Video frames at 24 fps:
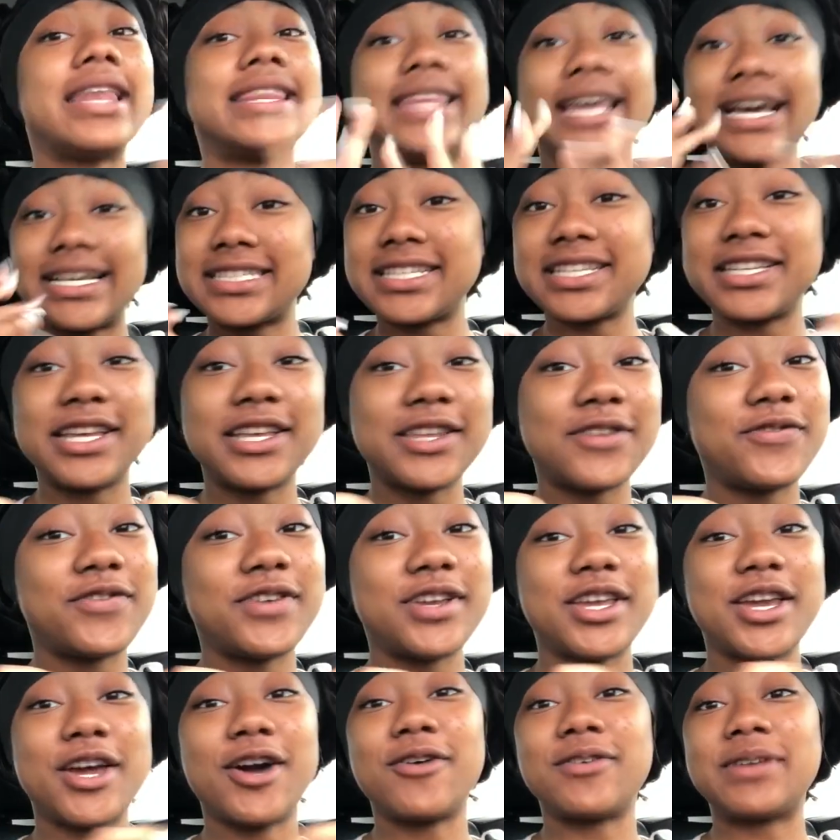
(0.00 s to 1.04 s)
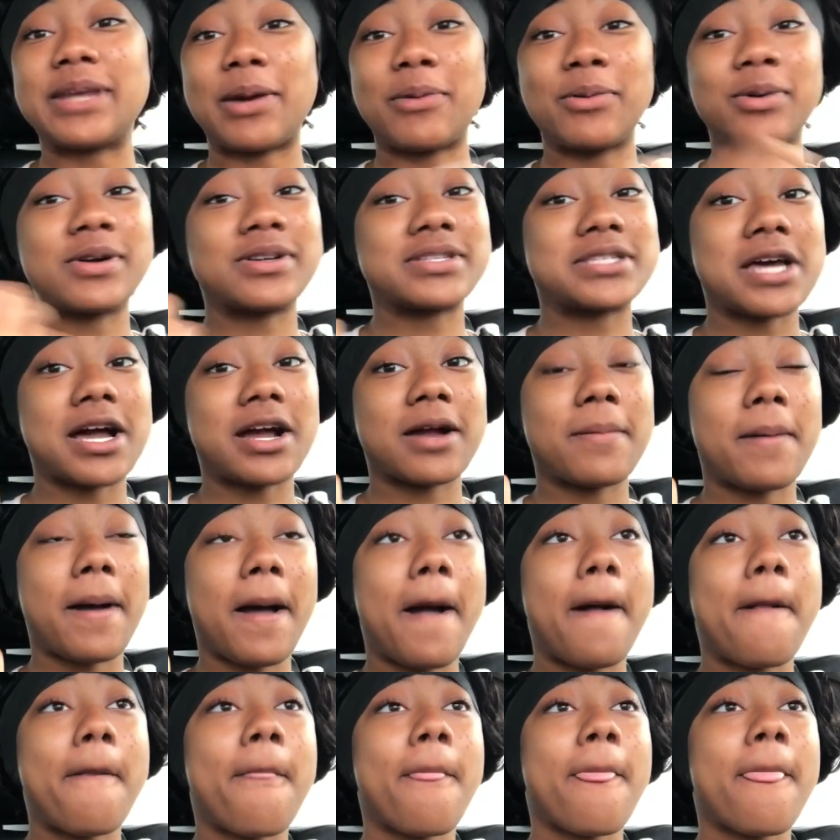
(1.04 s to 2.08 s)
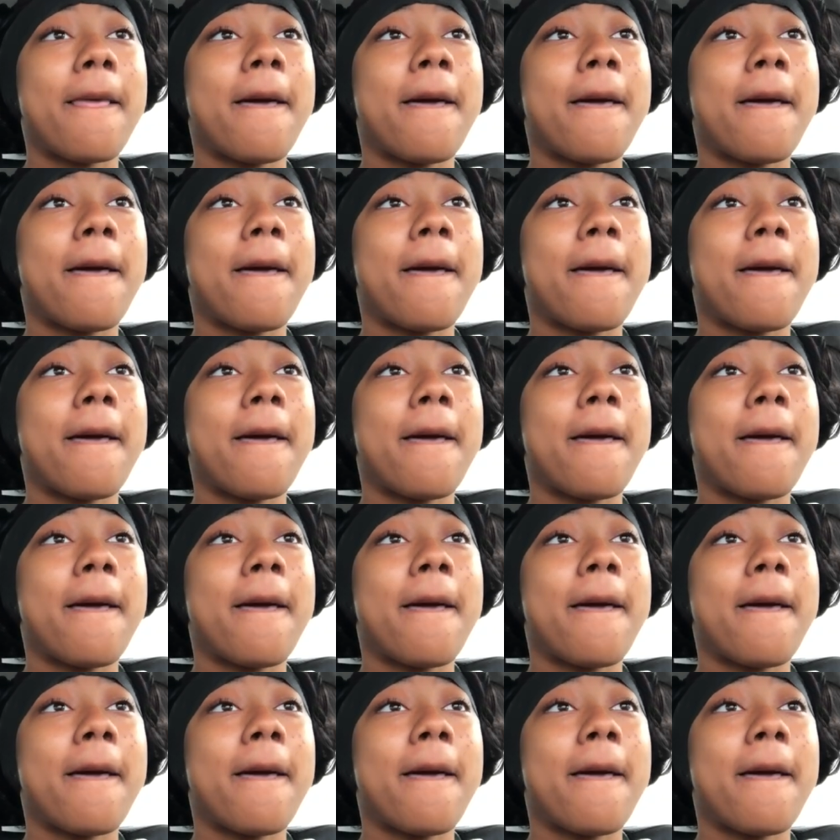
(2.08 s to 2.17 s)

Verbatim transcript: That's another video that we're gonna talk about.